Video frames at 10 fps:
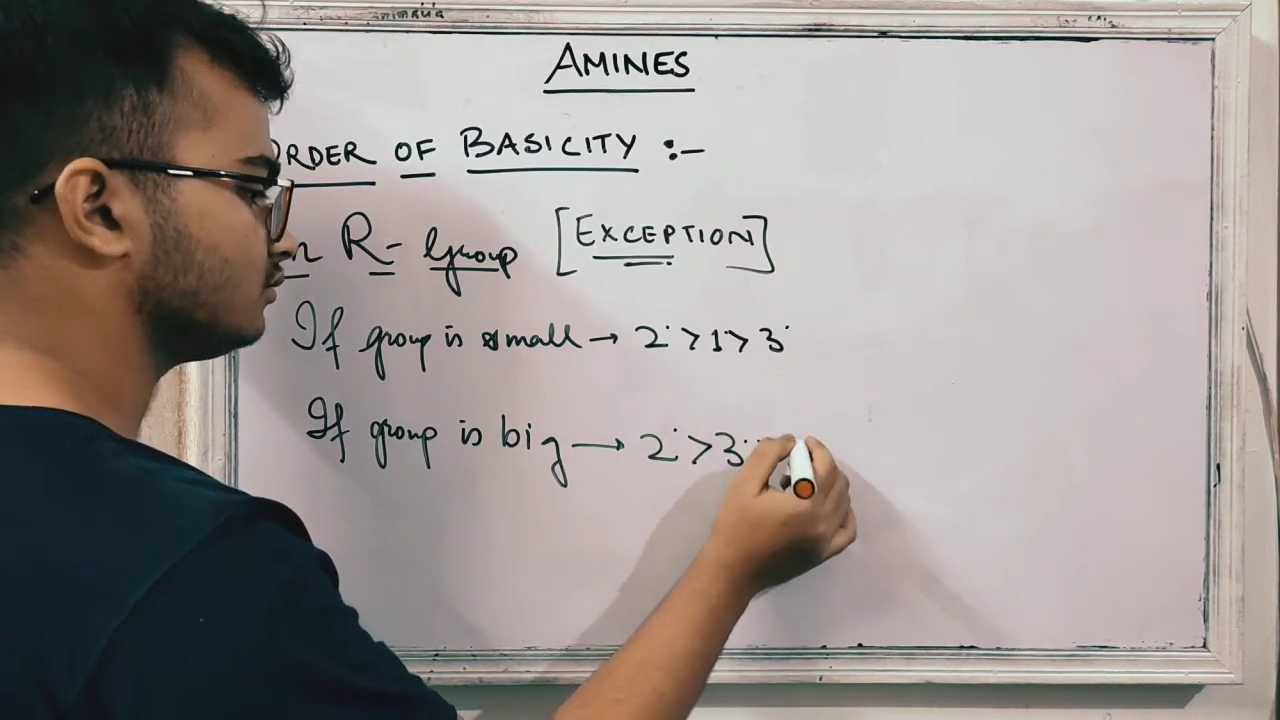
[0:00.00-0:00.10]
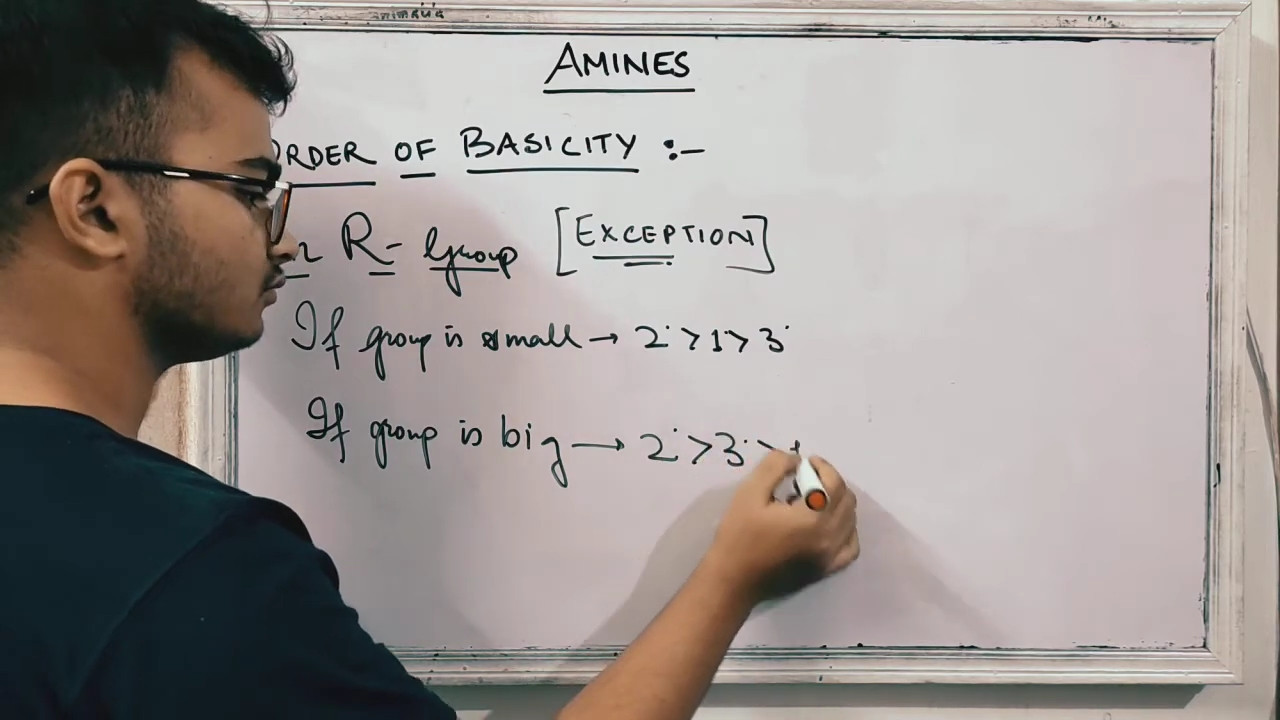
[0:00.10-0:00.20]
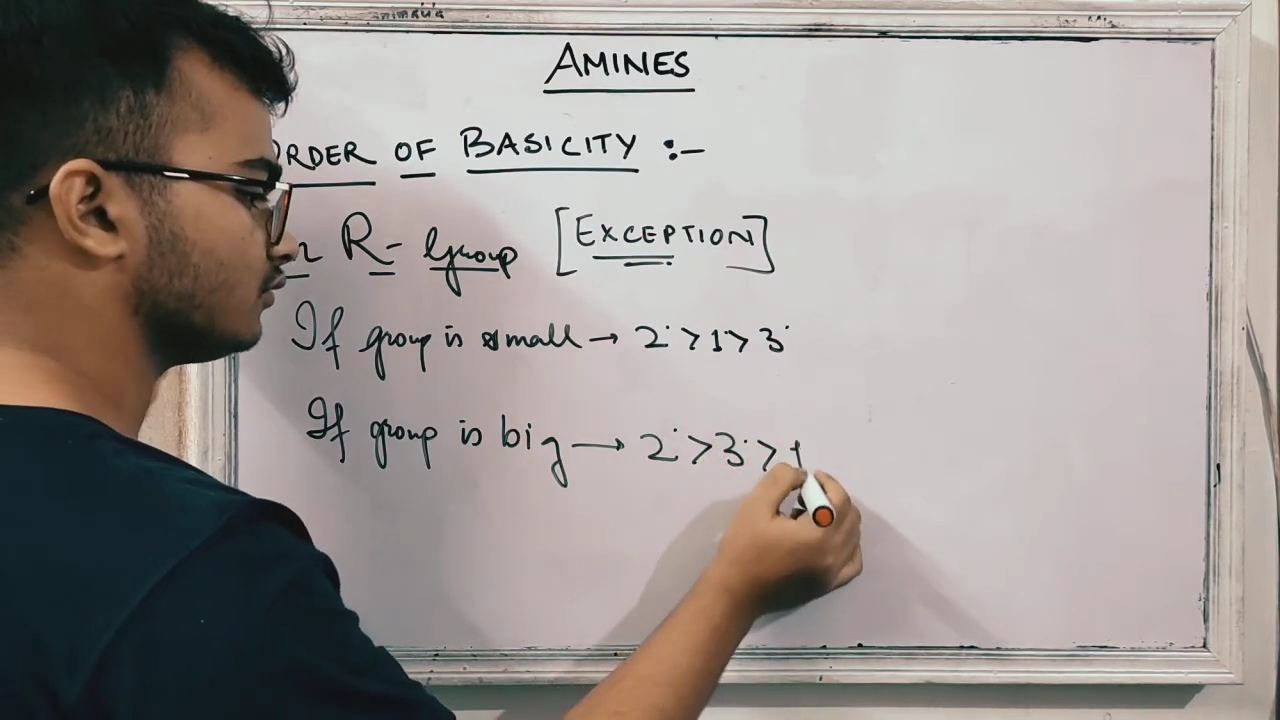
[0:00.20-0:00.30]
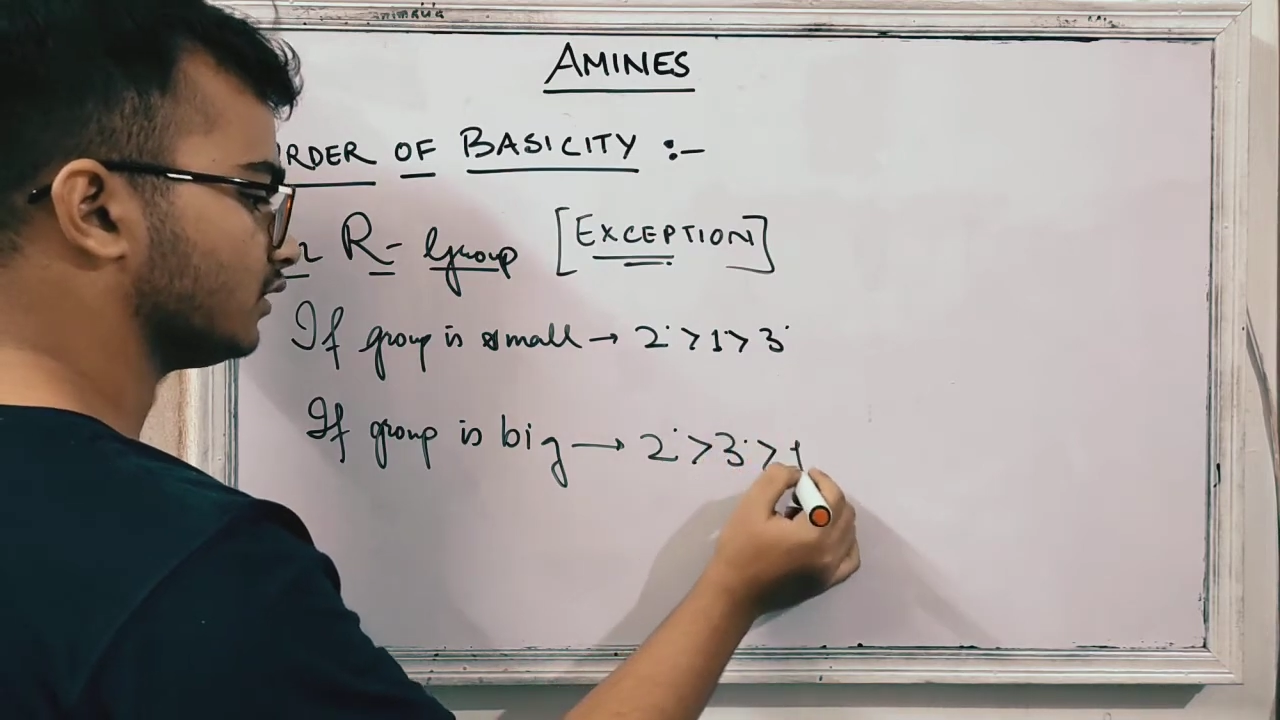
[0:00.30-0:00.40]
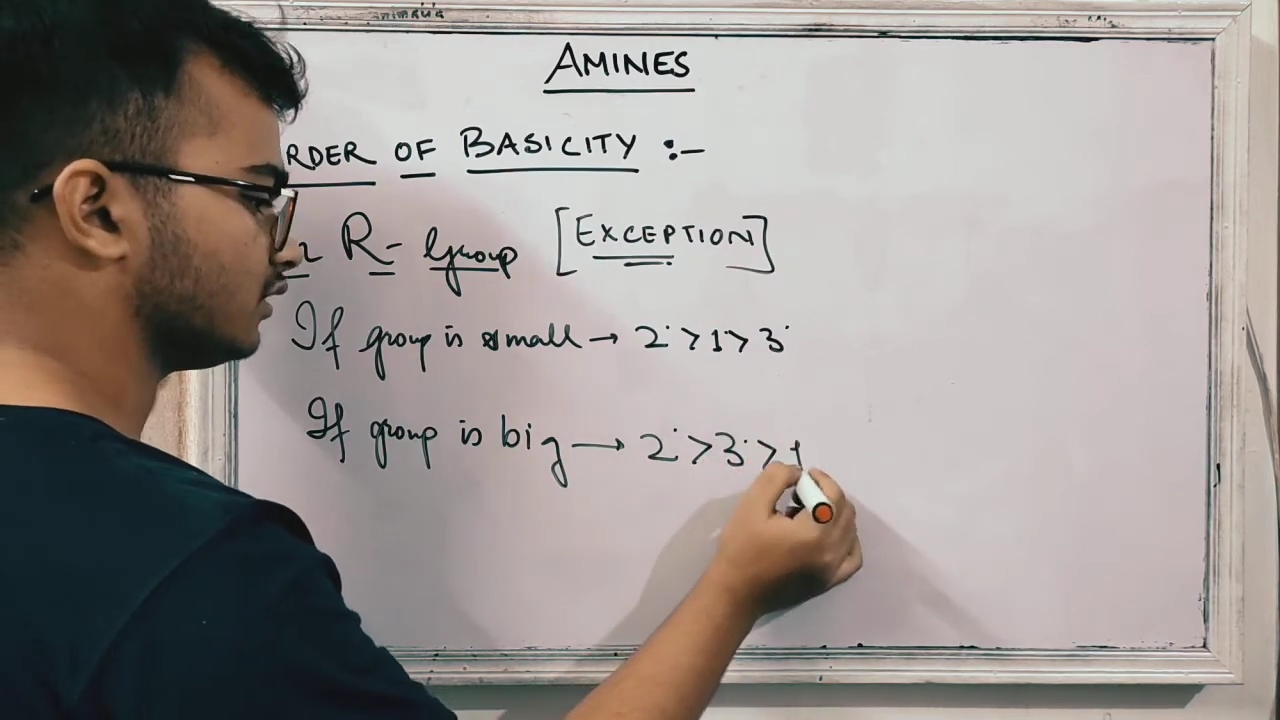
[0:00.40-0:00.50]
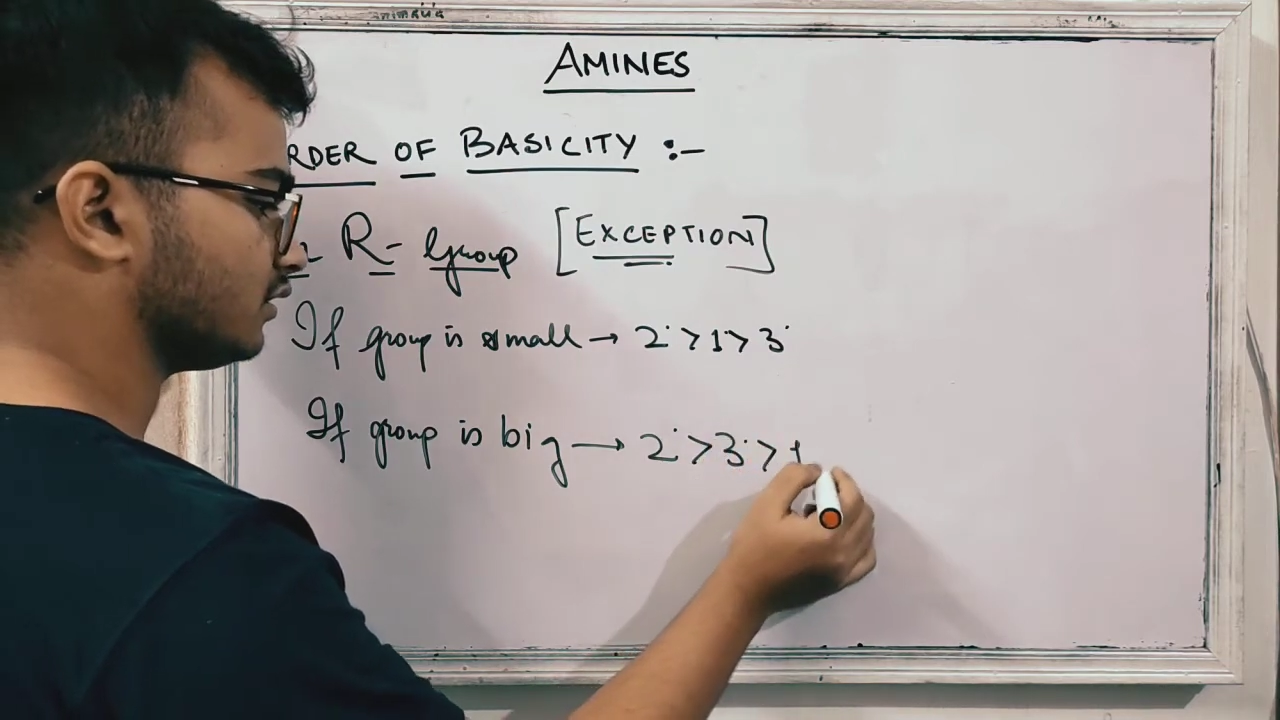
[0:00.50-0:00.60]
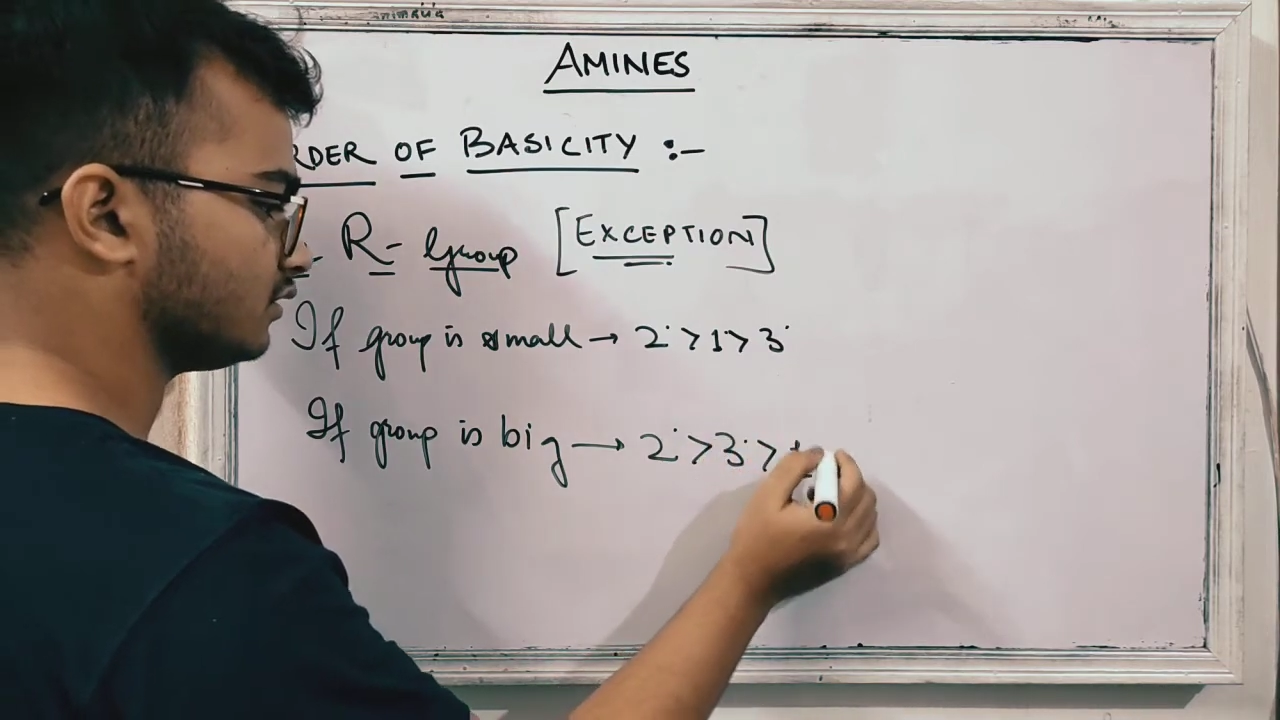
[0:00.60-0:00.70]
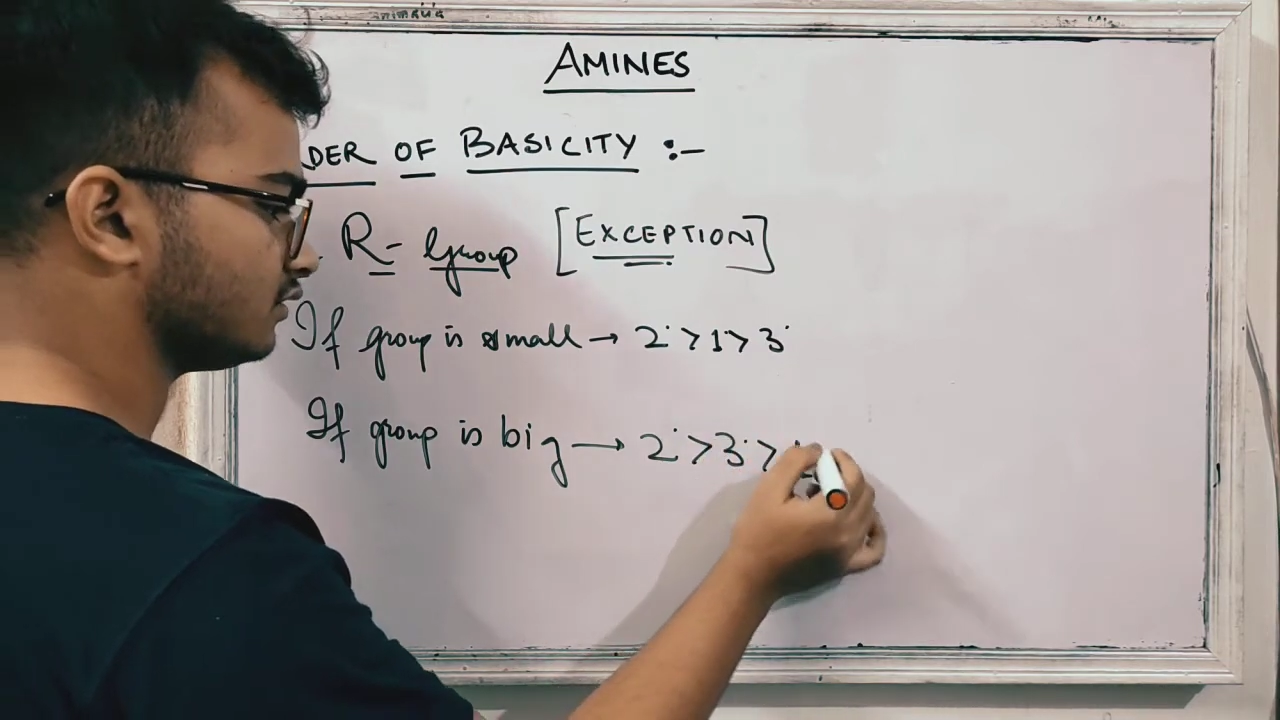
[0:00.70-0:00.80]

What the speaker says: 1 degree.